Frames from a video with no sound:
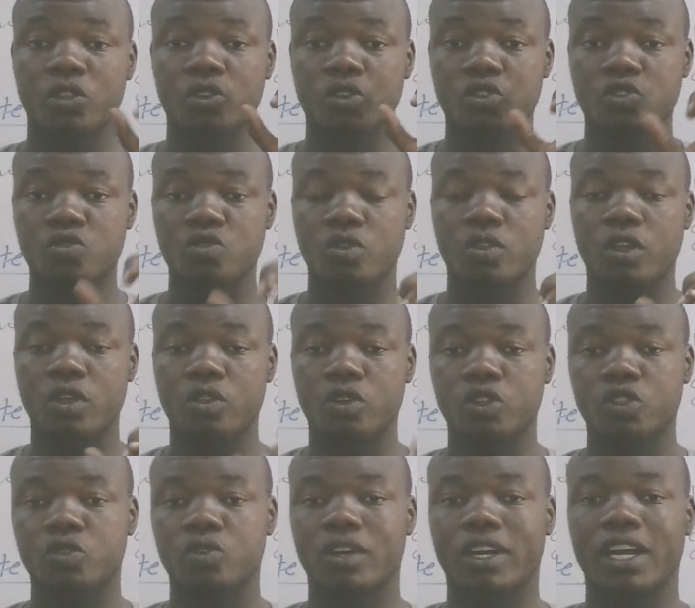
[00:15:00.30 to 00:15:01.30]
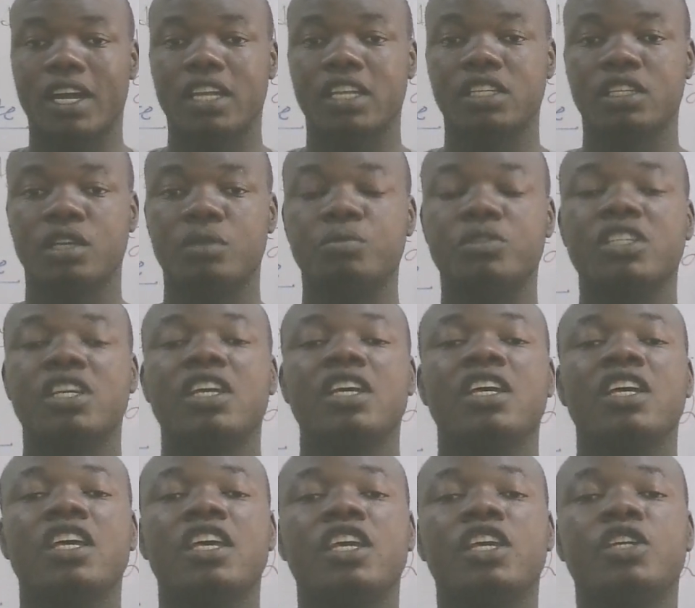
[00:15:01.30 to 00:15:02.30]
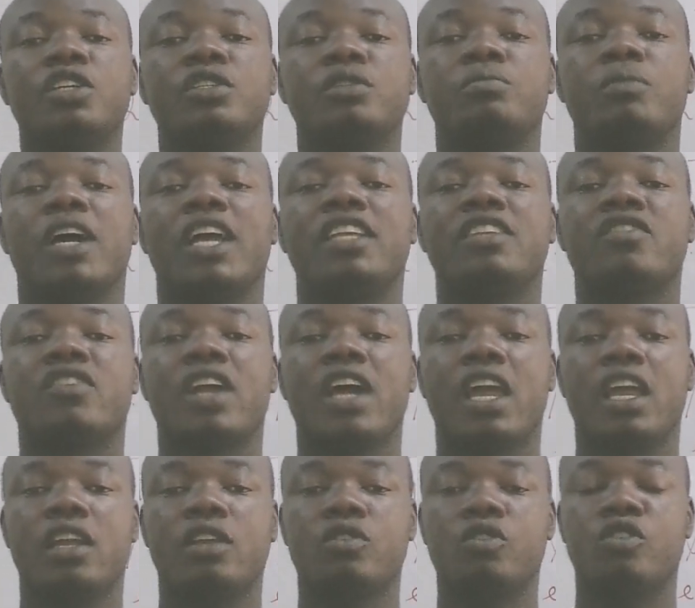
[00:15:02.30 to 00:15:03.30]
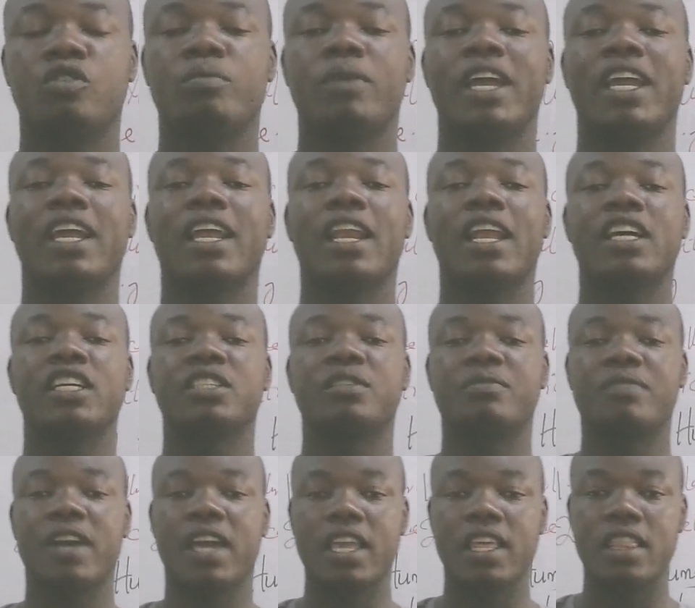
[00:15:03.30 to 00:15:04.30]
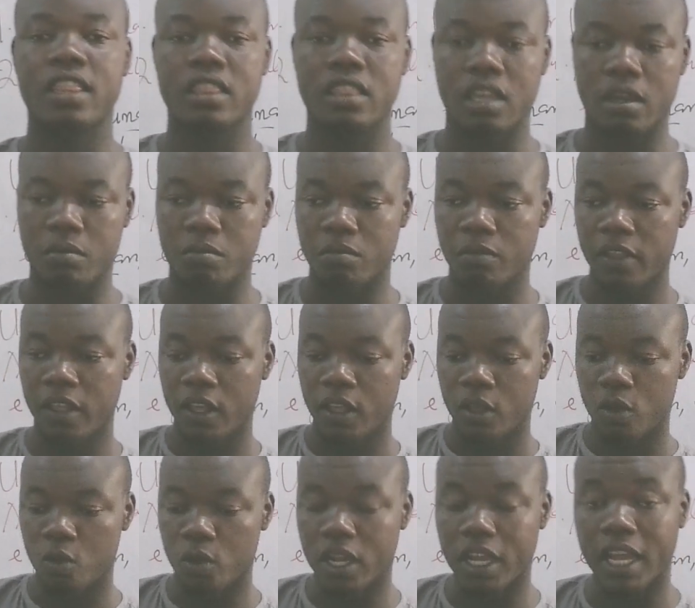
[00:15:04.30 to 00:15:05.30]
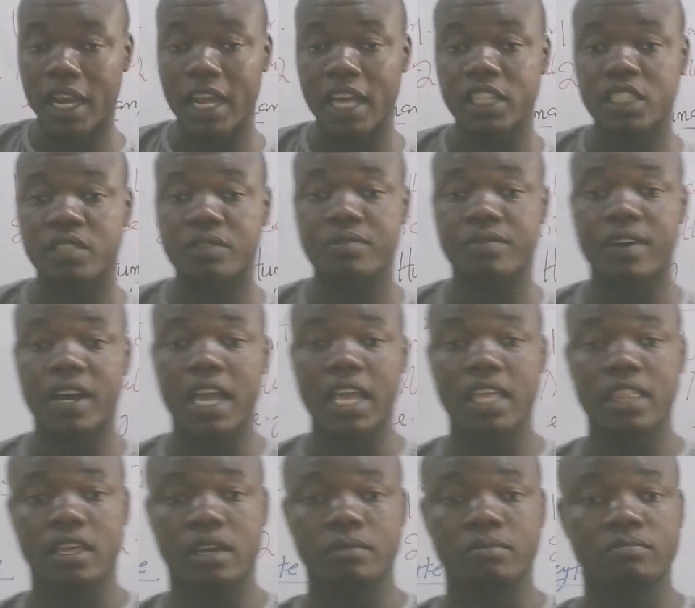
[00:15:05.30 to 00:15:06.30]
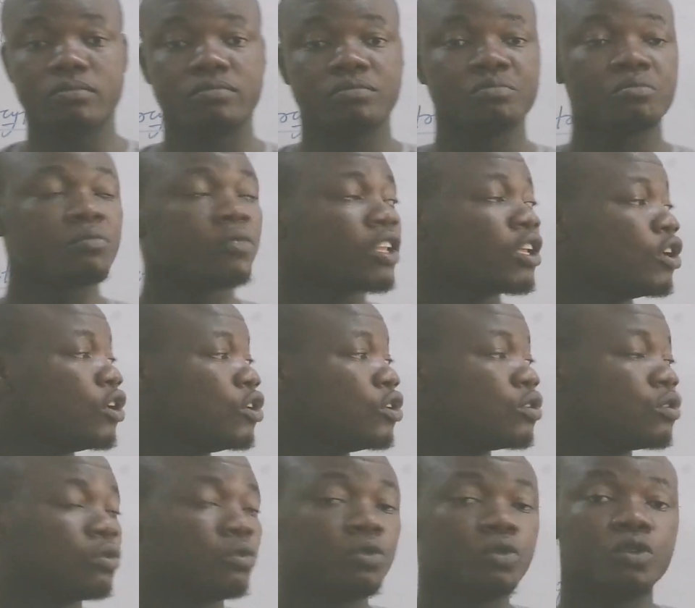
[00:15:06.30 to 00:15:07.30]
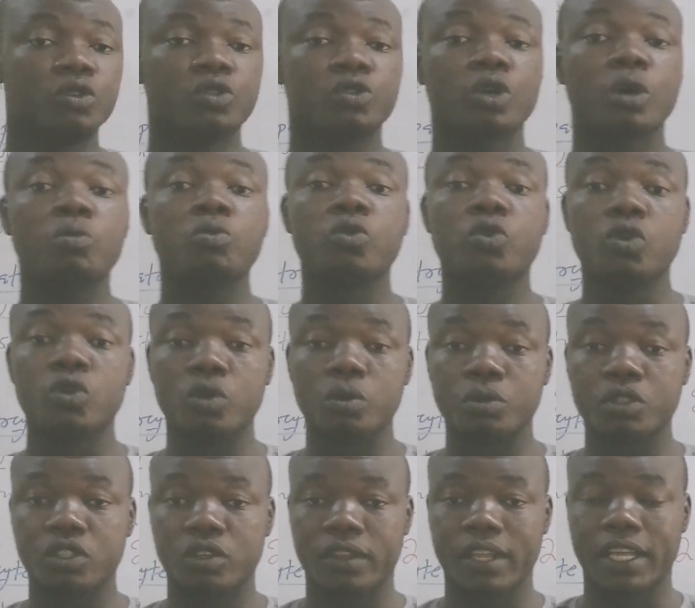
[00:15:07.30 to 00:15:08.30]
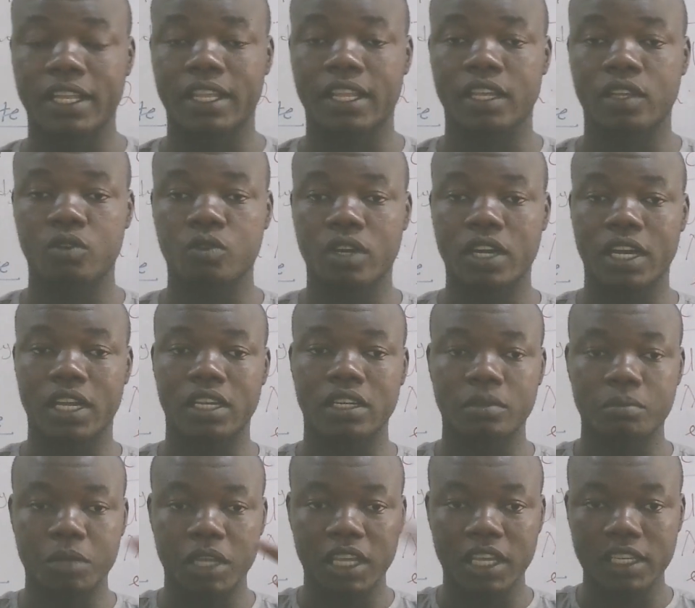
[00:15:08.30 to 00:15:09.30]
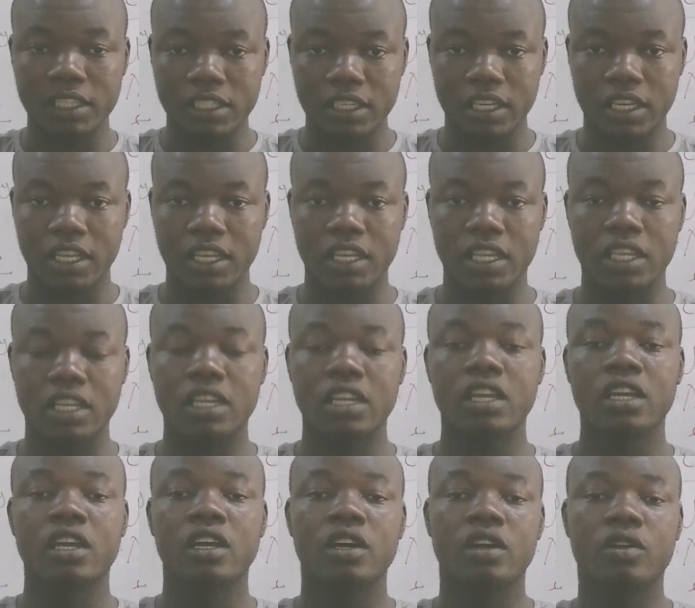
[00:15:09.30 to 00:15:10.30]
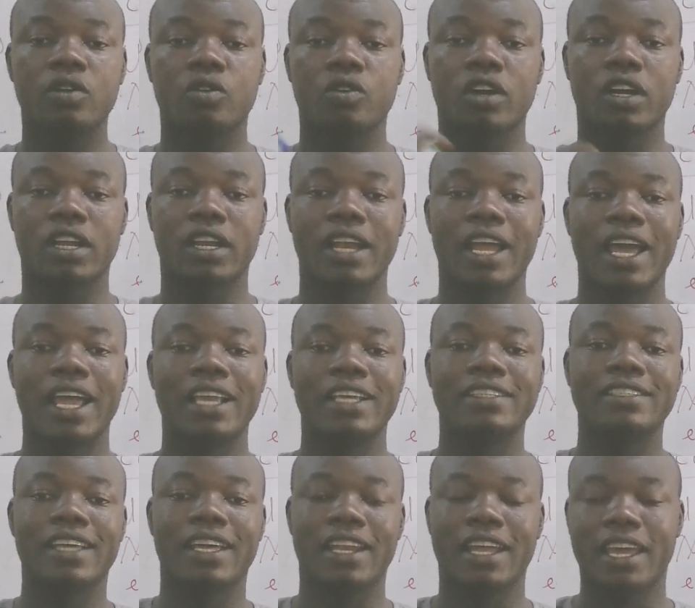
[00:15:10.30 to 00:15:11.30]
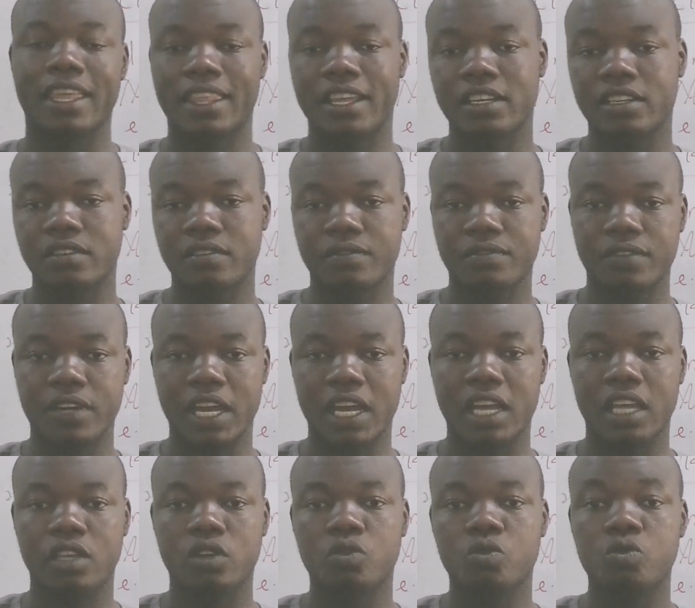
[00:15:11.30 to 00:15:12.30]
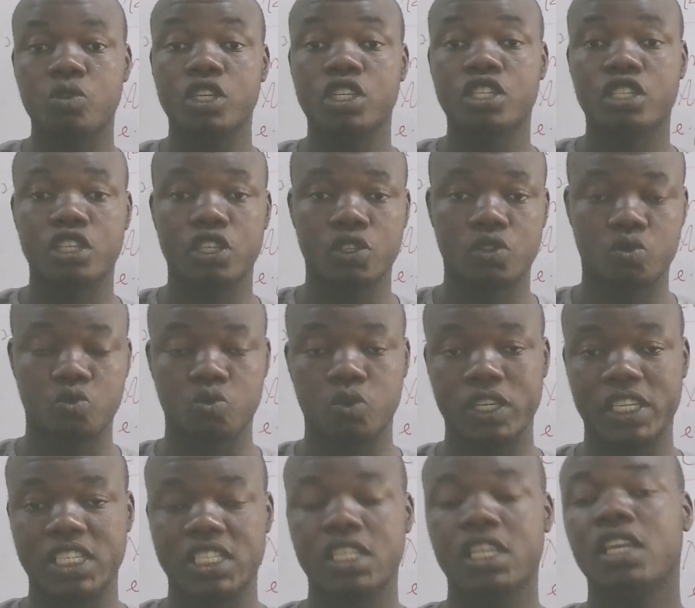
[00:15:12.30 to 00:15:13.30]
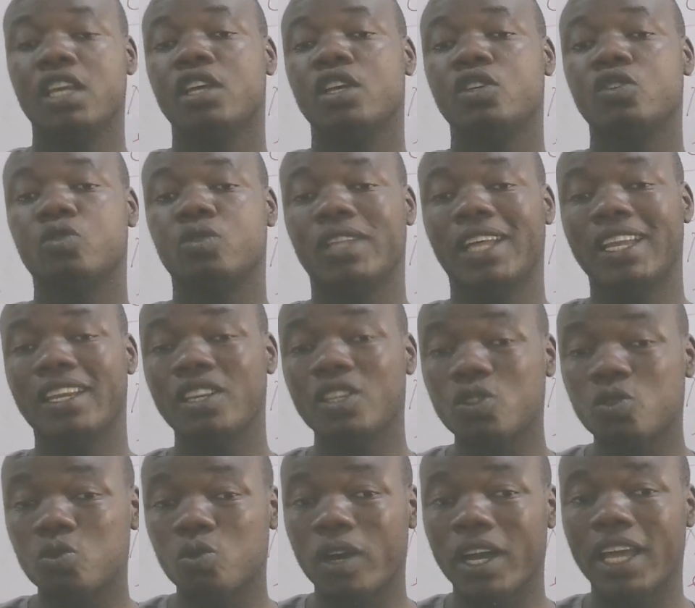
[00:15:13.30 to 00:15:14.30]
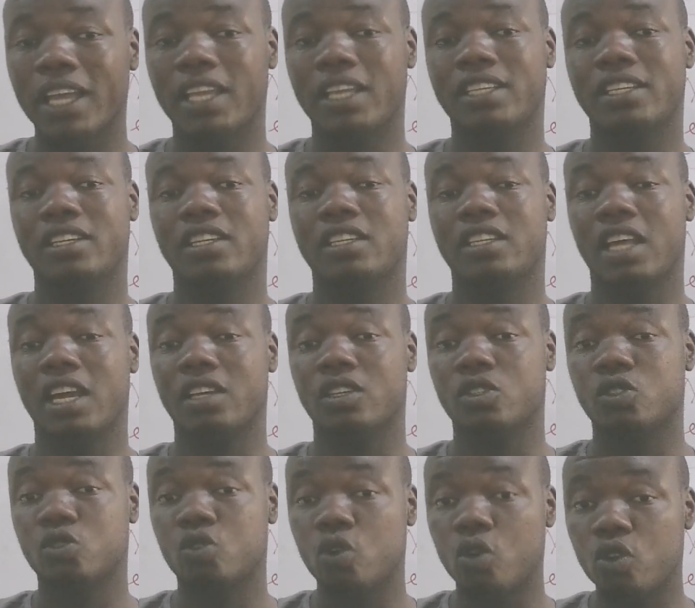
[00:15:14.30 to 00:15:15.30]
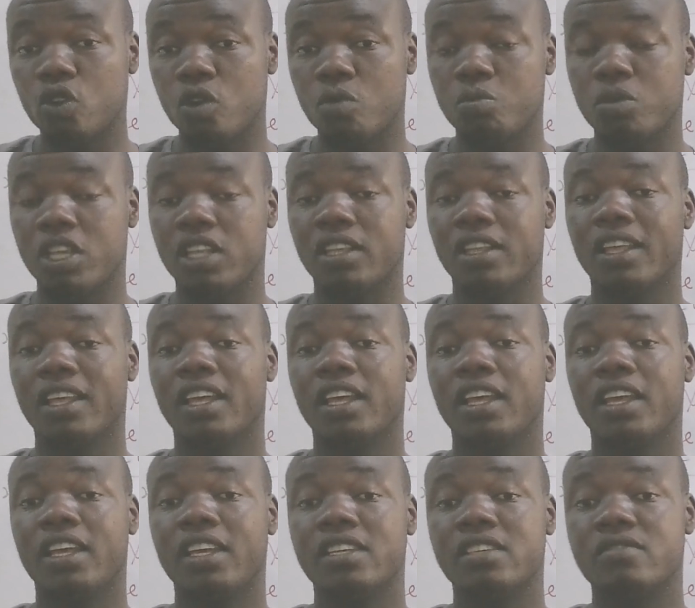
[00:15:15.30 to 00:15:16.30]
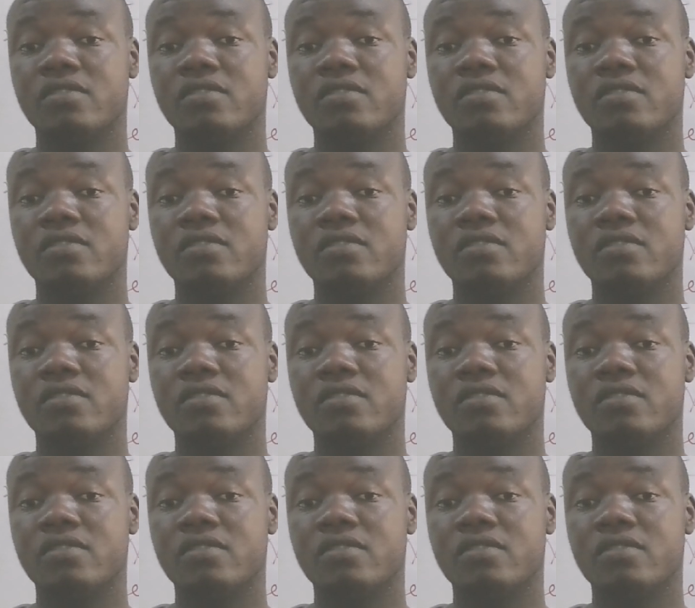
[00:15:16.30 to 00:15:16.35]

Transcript: way to study those organisms is by trying or by classifying them. We classify them into subgroups so that you can be easily recognize and identify which is which. So that is why taxonomy